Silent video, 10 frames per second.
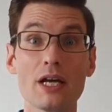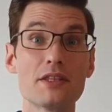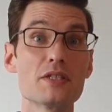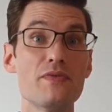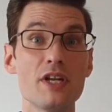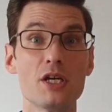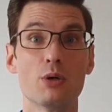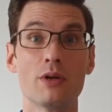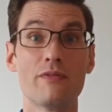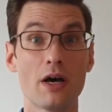this video
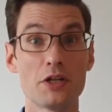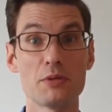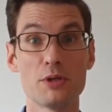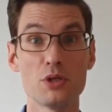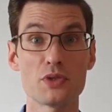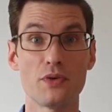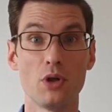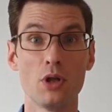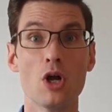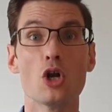and found it to be useful,